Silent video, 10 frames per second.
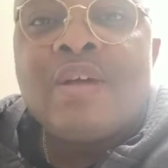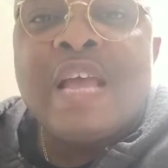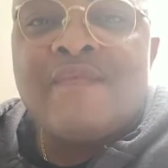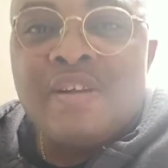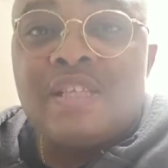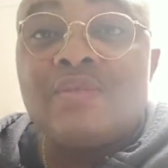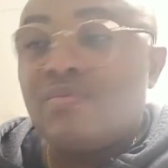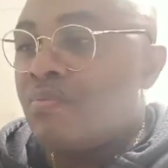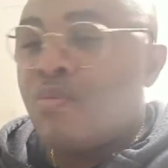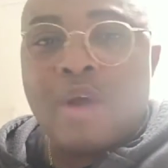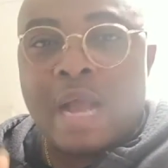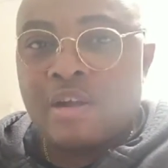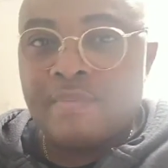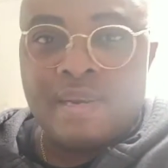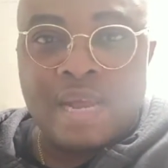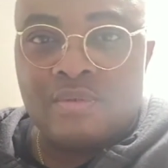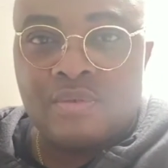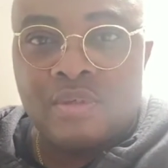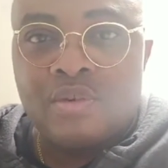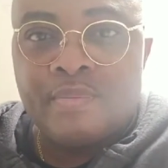everything more are coming out
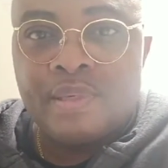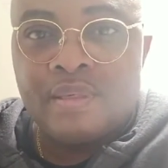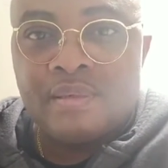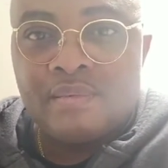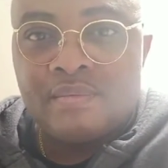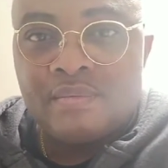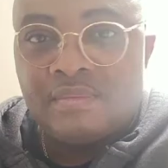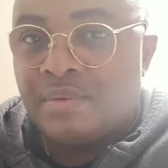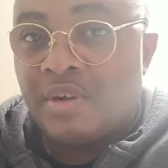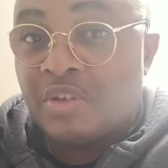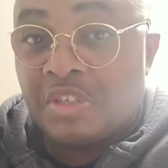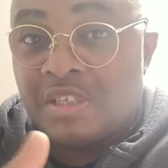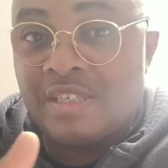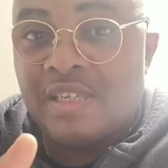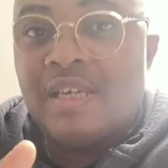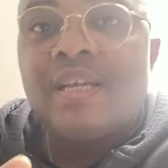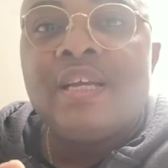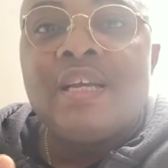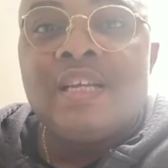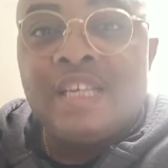in the open because
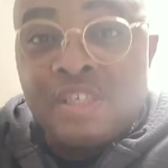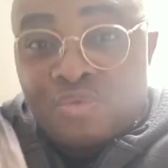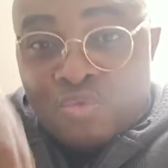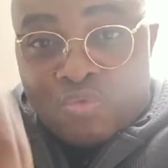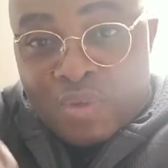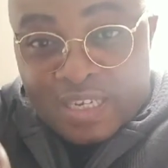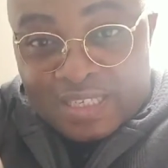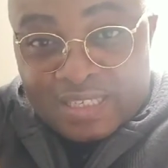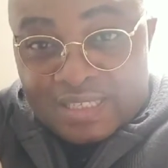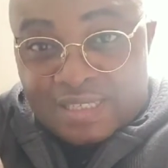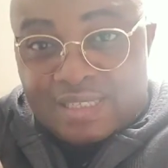these 2 weeks,